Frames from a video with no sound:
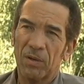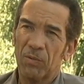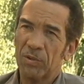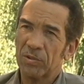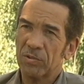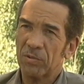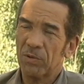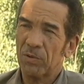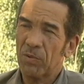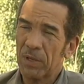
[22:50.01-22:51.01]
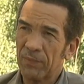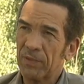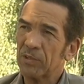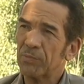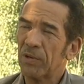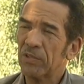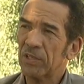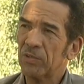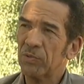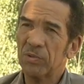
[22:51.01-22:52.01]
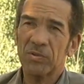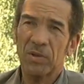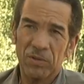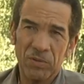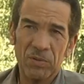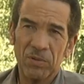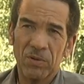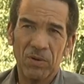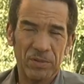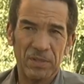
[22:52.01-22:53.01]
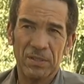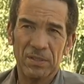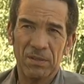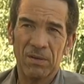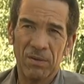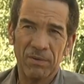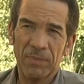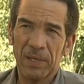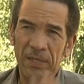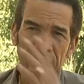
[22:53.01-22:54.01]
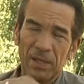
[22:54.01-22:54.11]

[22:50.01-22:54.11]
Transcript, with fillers: was one of those projects which was going to cost us a lot of money.